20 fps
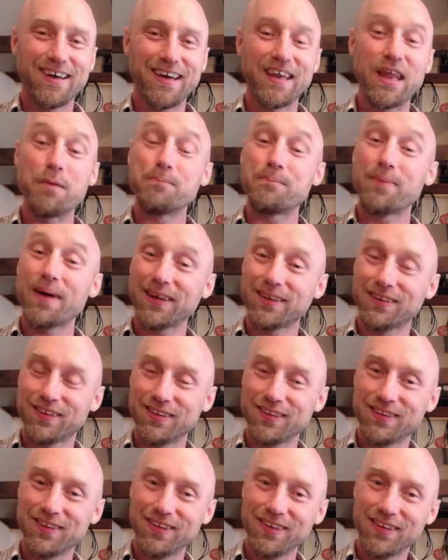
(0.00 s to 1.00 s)
And then back
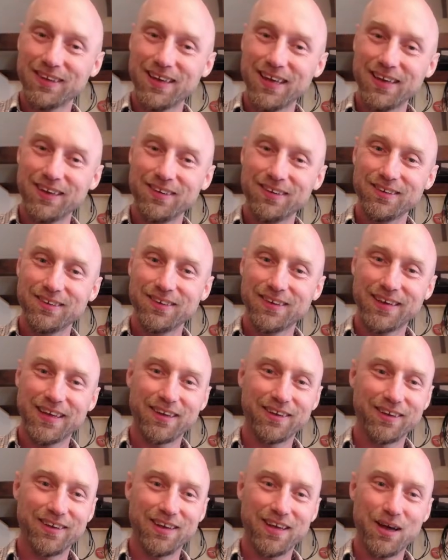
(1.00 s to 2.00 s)
to the D again.
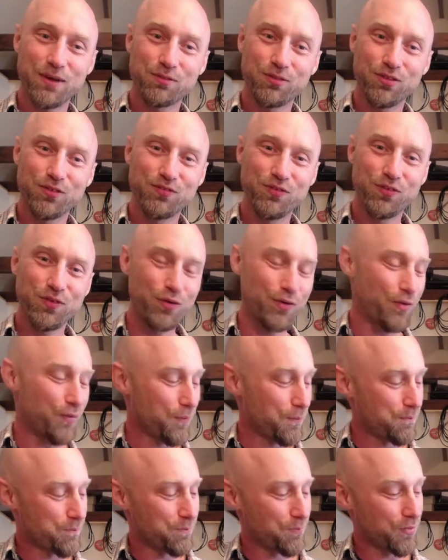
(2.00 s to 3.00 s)
Again, I'm going to count to 4.
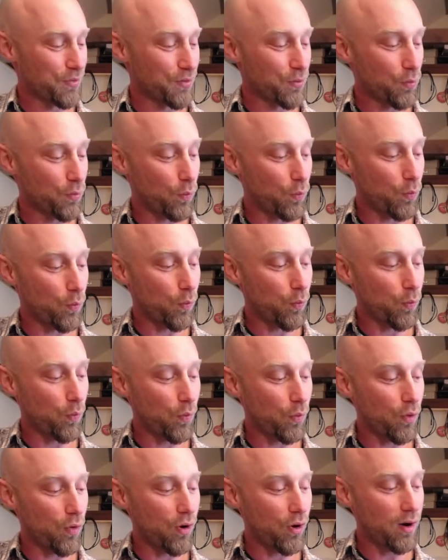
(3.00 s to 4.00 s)

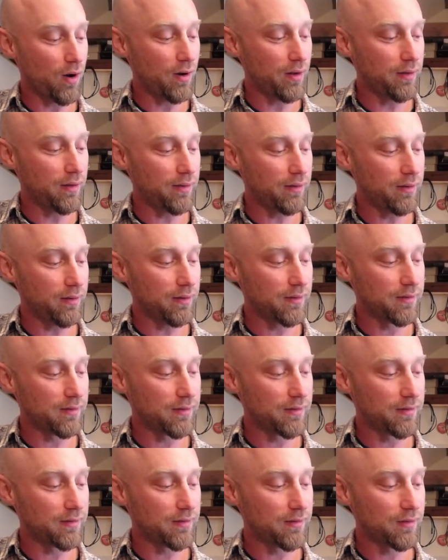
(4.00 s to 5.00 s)
1,
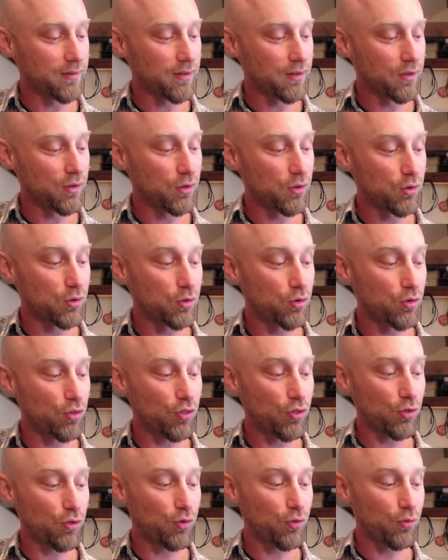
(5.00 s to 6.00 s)

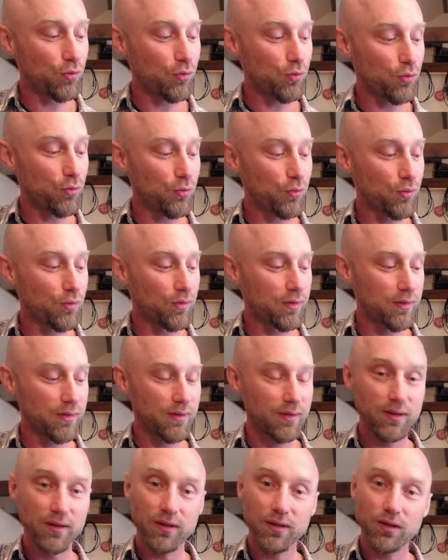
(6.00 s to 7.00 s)
2,
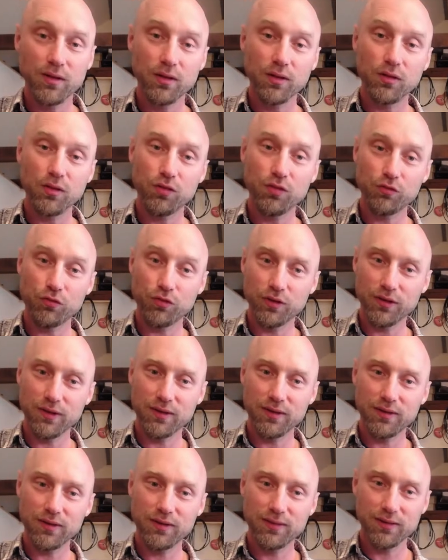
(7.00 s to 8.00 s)

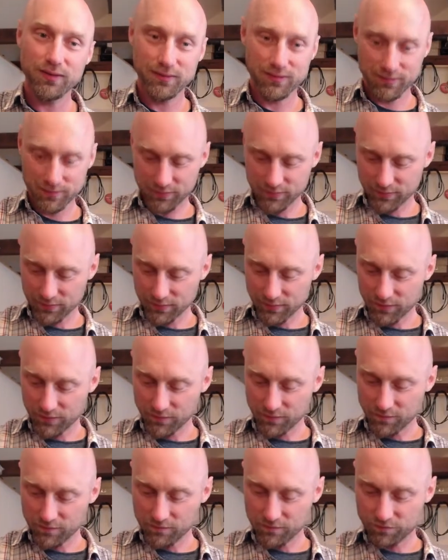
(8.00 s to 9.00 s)
3,
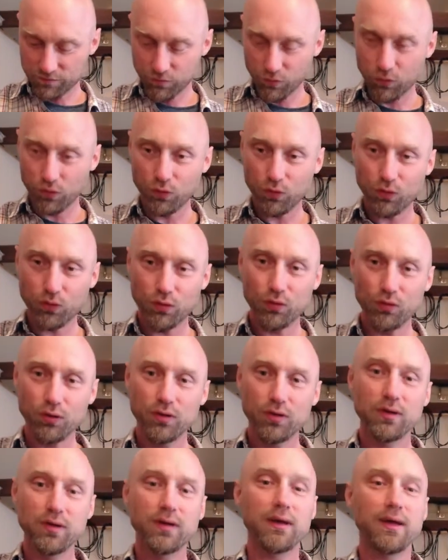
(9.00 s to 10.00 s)
4,
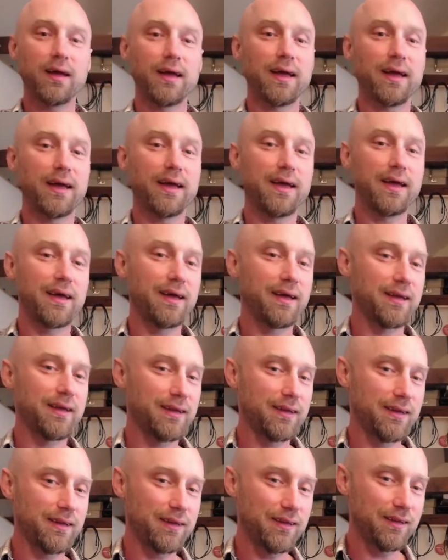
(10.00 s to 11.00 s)

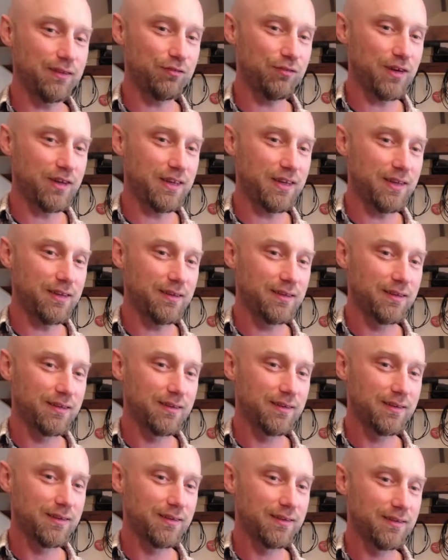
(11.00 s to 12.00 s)
and ready?
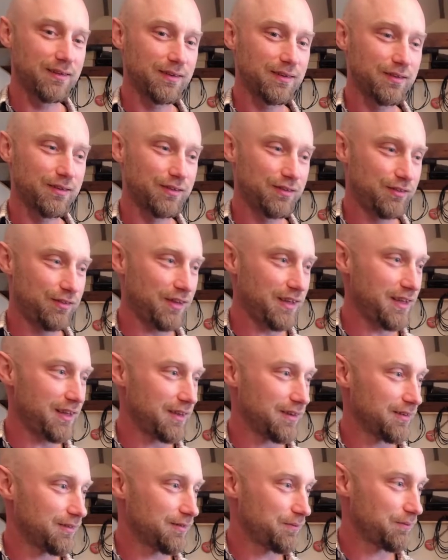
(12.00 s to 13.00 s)

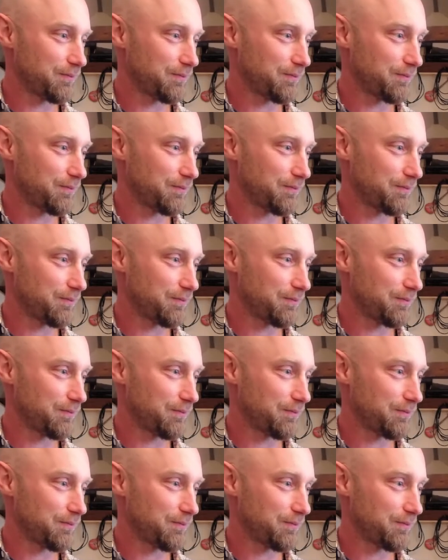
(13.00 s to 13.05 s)
D.